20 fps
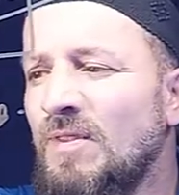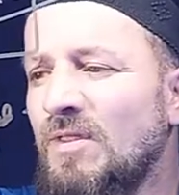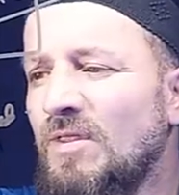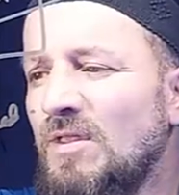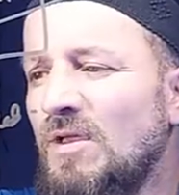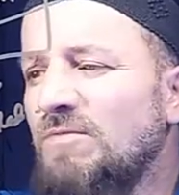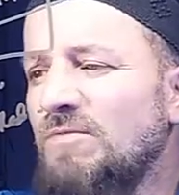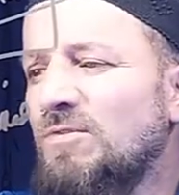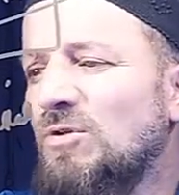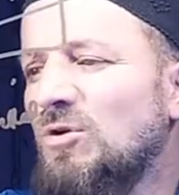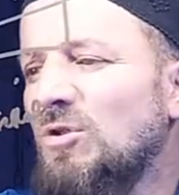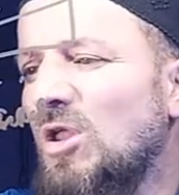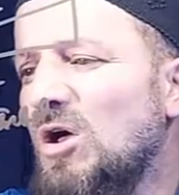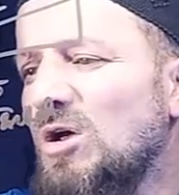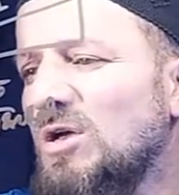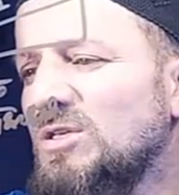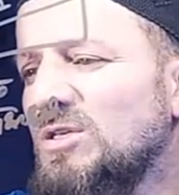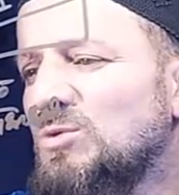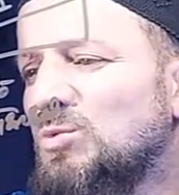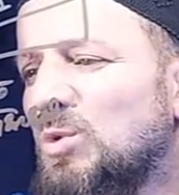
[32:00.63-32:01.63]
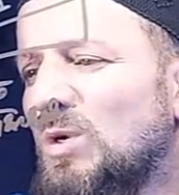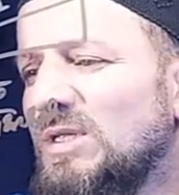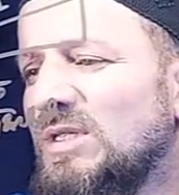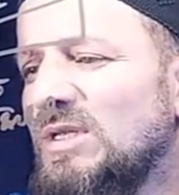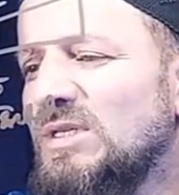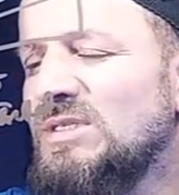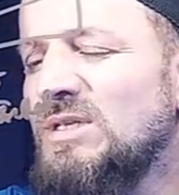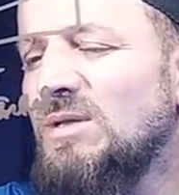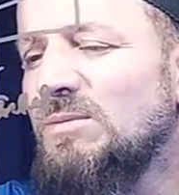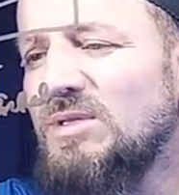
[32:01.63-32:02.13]
Now if the clock is 1,
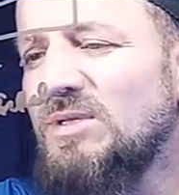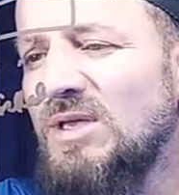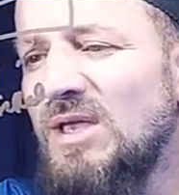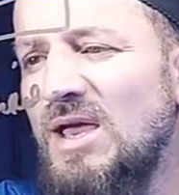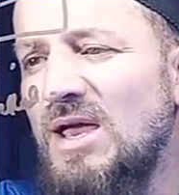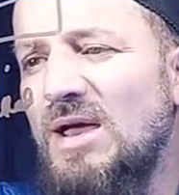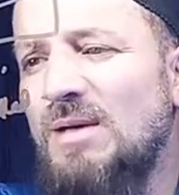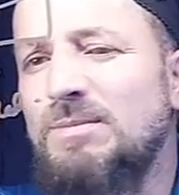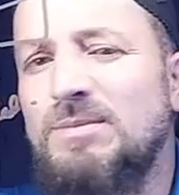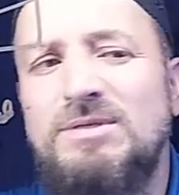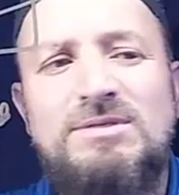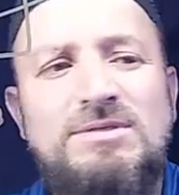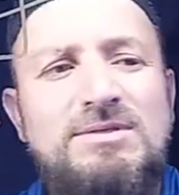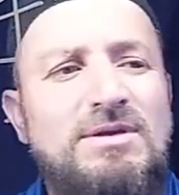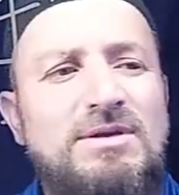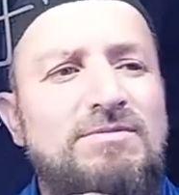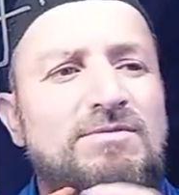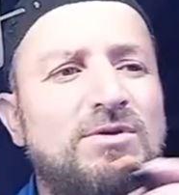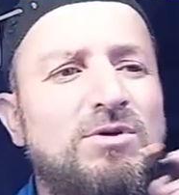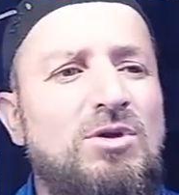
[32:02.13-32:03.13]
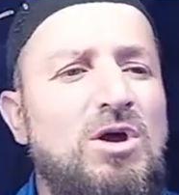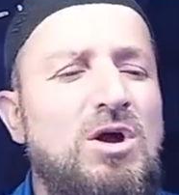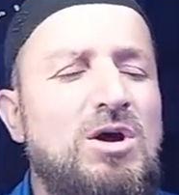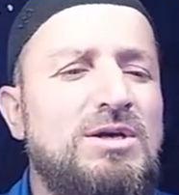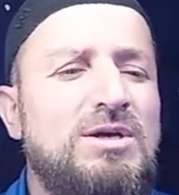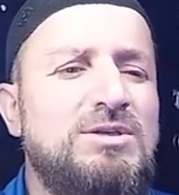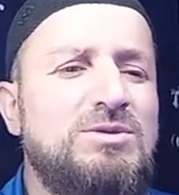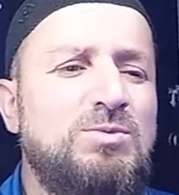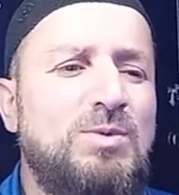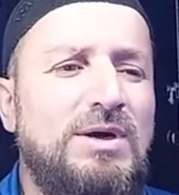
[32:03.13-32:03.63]
then something happens. If the
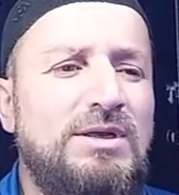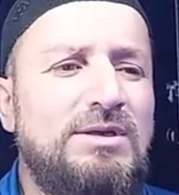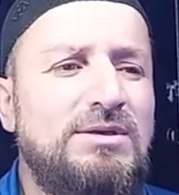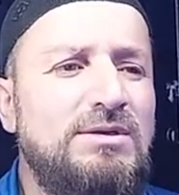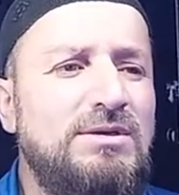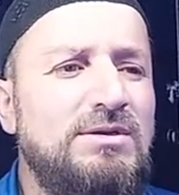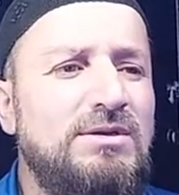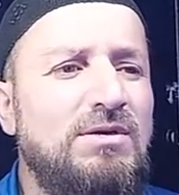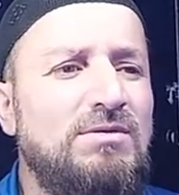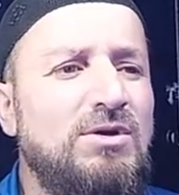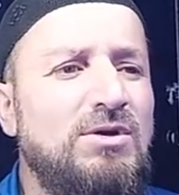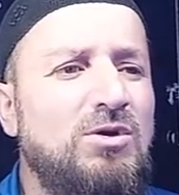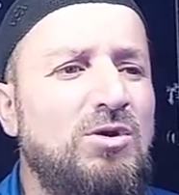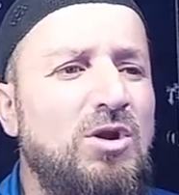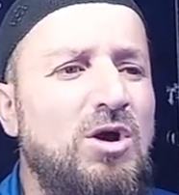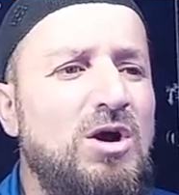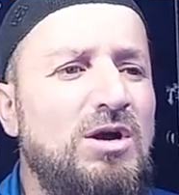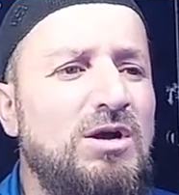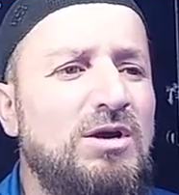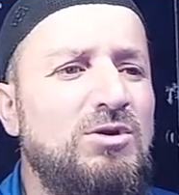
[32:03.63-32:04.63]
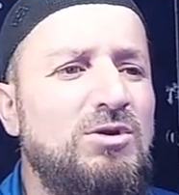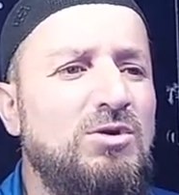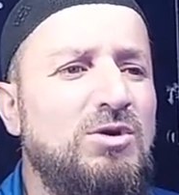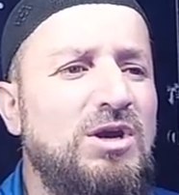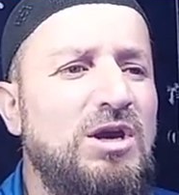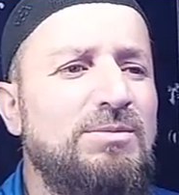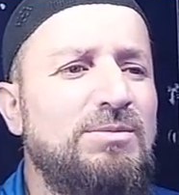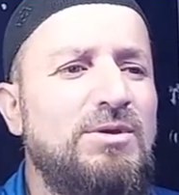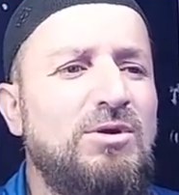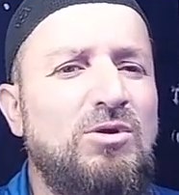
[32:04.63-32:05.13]
clock is 1, now the clock, you
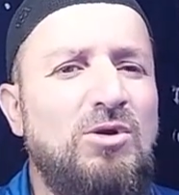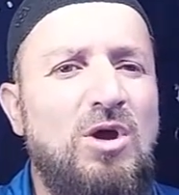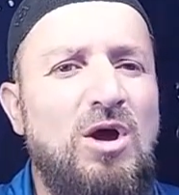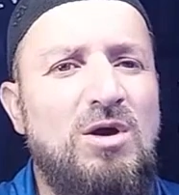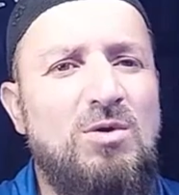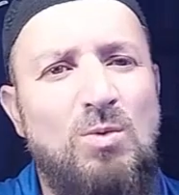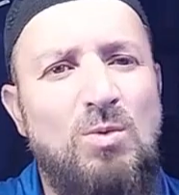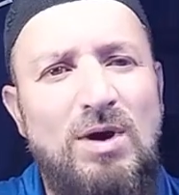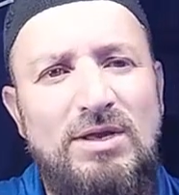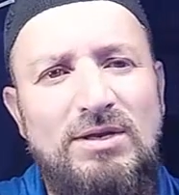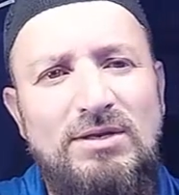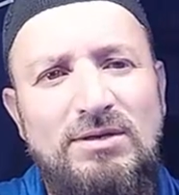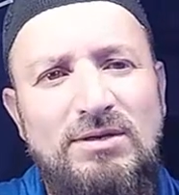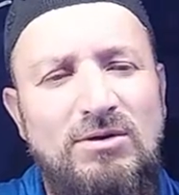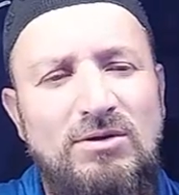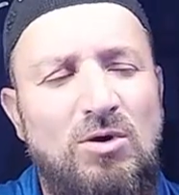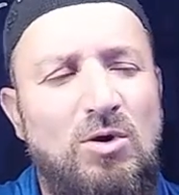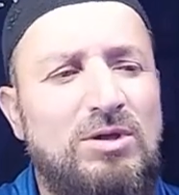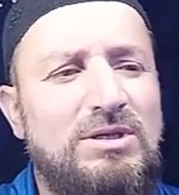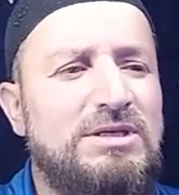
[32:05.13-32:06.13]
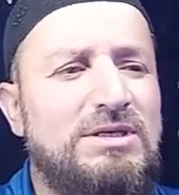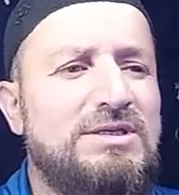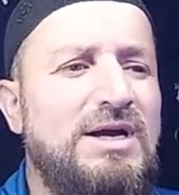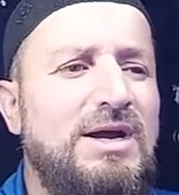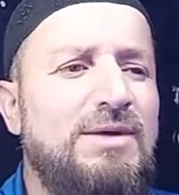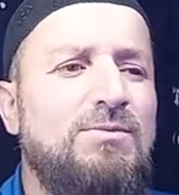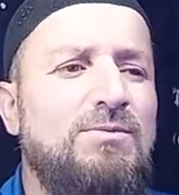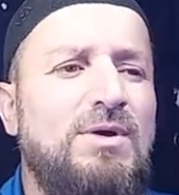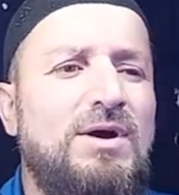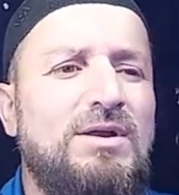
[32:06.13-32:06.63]
keep the clock 1 all the
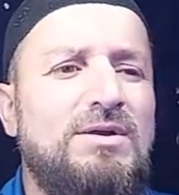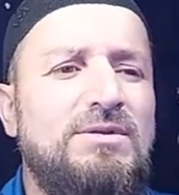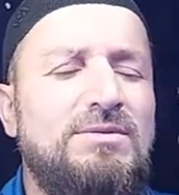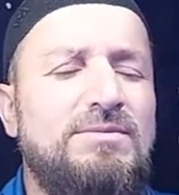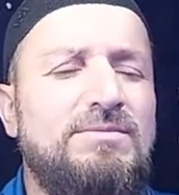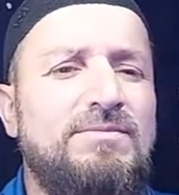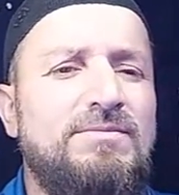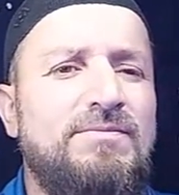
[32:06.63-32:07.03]
time, 1.